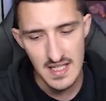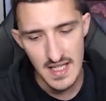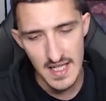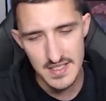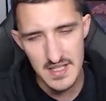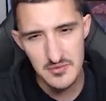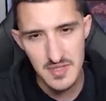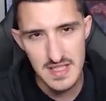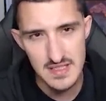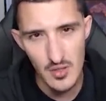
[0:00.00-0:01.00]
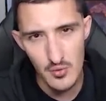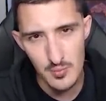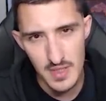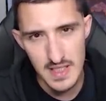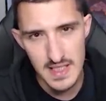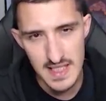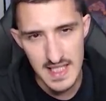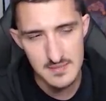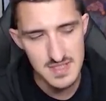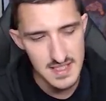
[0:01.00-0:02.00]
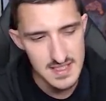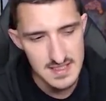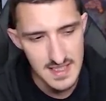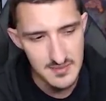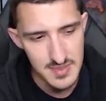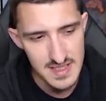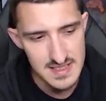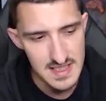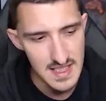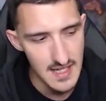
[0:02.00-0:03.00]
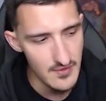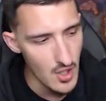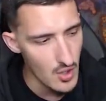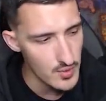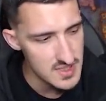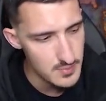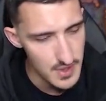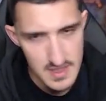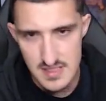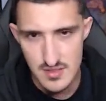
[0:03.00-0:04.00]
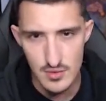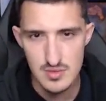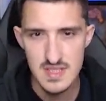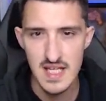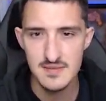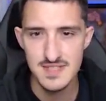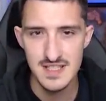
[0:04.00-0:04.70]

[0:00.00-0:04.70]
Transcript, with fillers: I generally don't play games like this on PC. I've always played the Souls games on